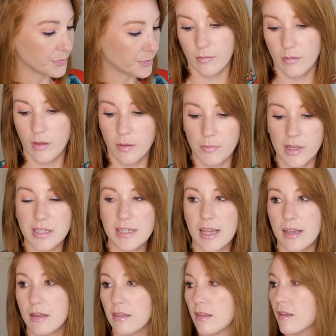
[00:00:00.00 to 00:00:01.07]
I'm gonna
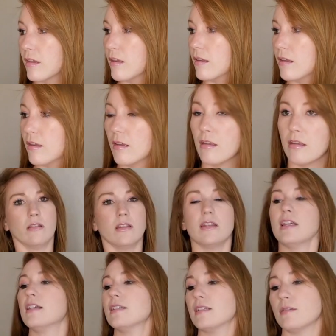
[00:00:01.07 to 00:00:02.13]
take
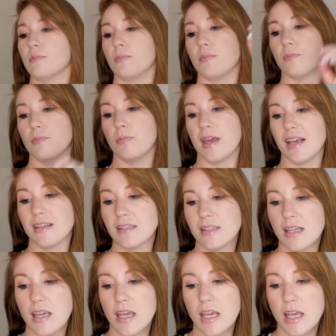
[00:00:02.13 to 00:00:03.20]
this
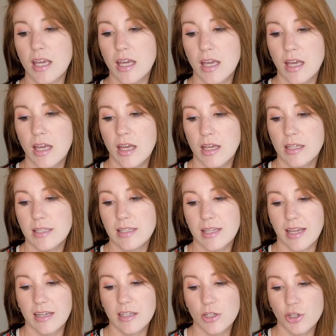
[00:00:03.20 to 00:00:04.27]
Pixie
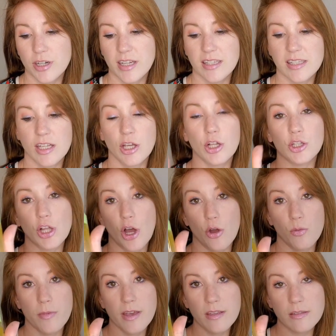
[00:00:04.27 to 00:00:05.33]
Skin Treats Glow
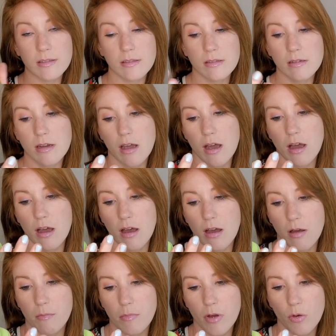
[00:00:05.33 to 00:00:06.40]
Mist
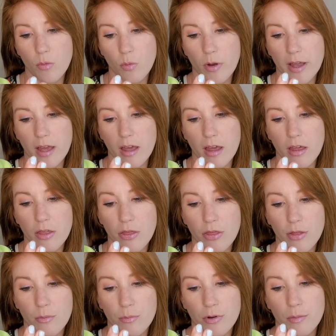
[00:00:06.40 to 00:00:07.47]
with
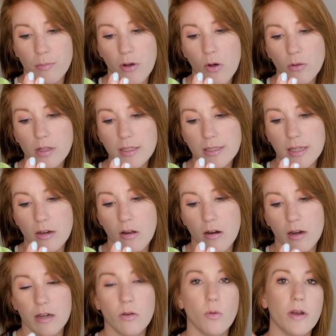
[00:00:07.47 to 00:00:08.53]
propolis and
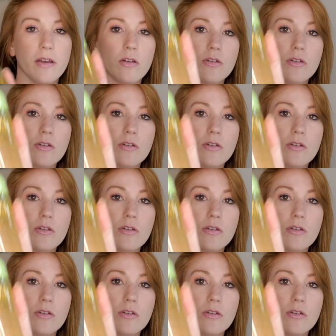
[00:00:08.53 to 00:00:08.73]
argan oil.